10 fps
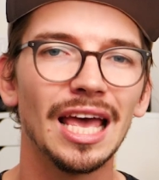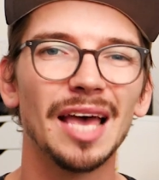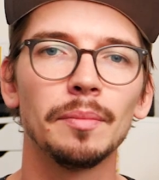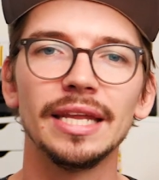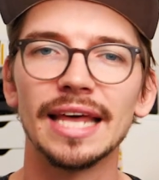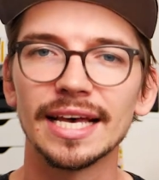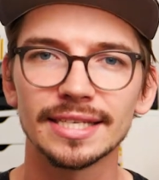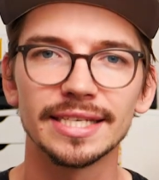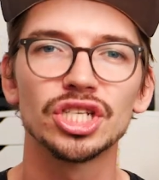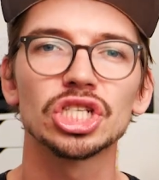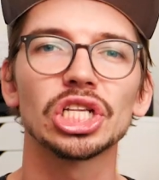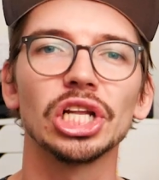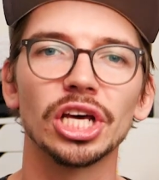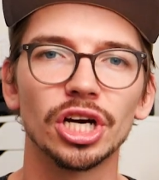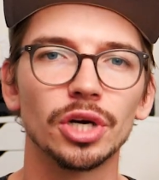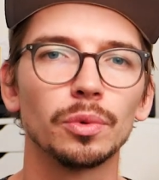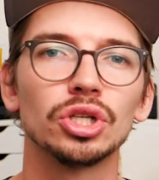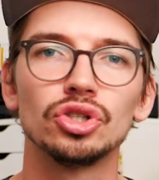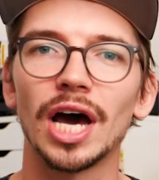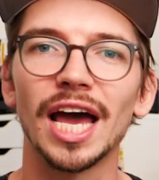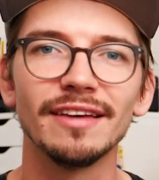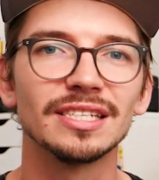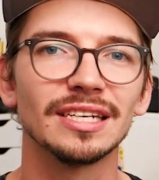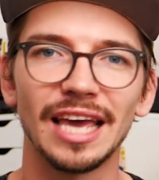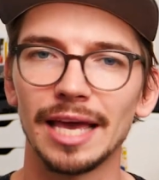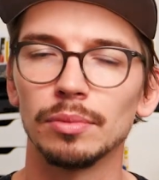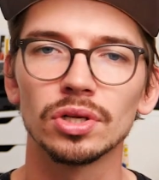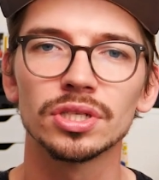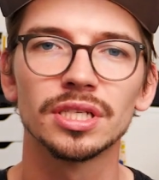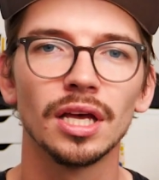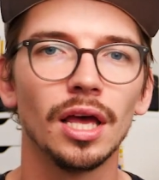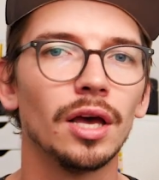and my desk is just littered with drives and cables,